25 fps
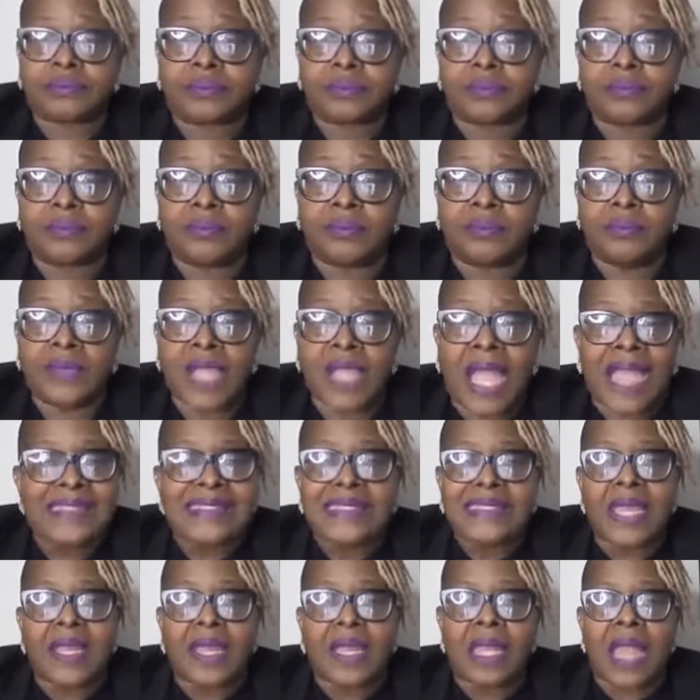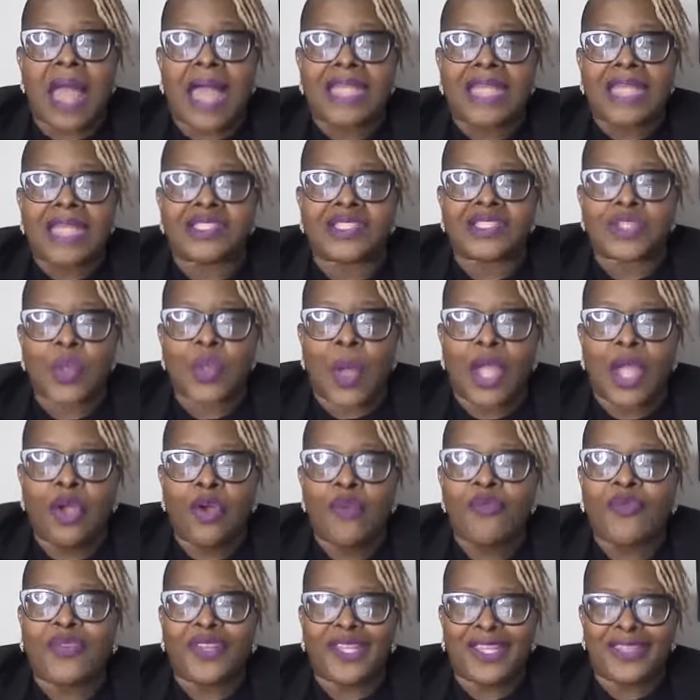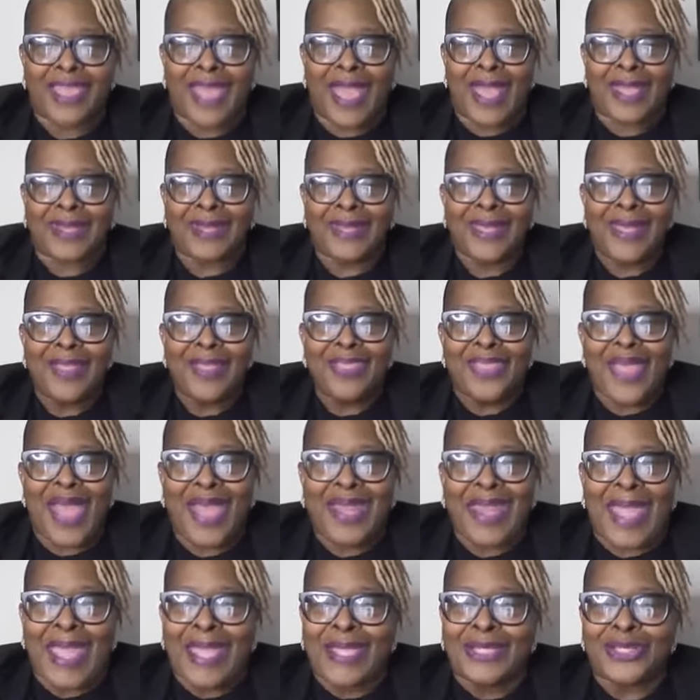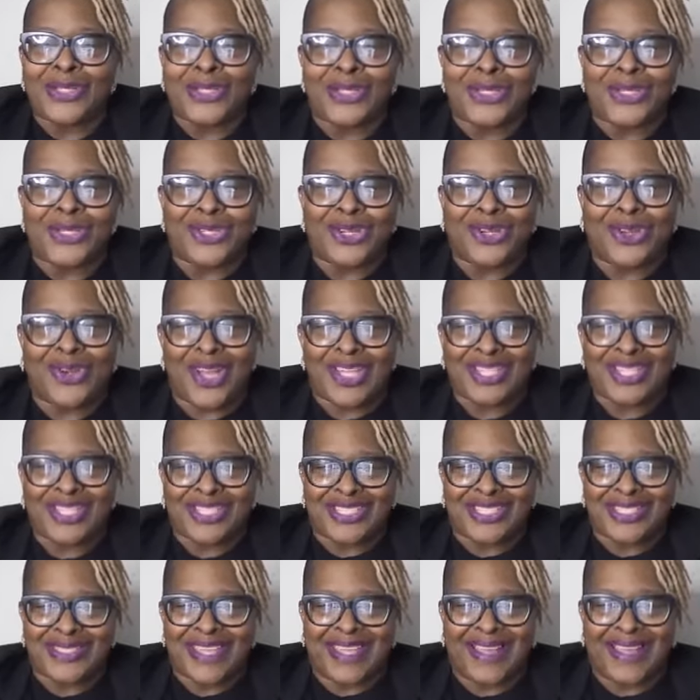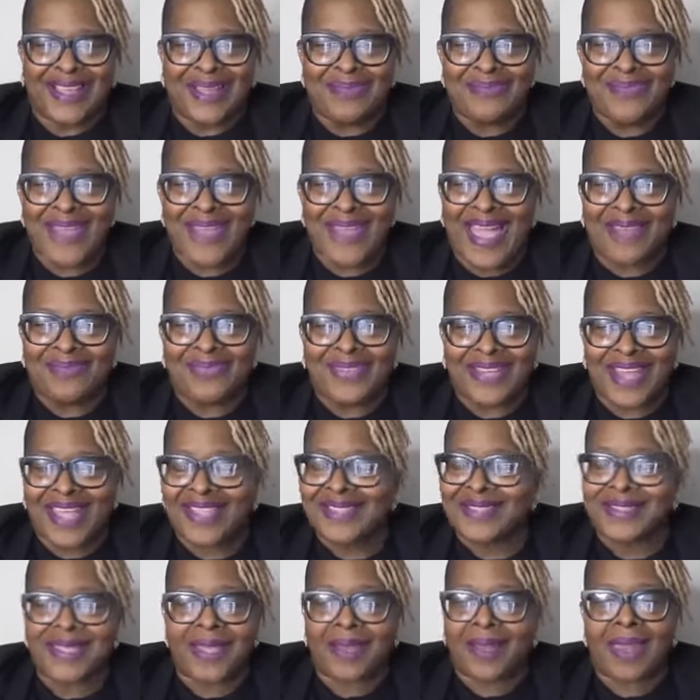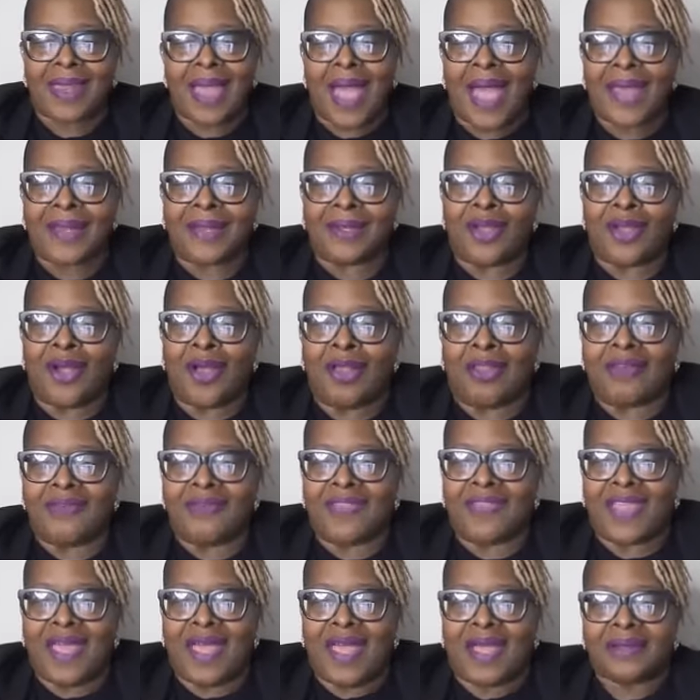Yeah. I said a lot, so I hopefully that answers your question, Matt, but I said a lot in all of that.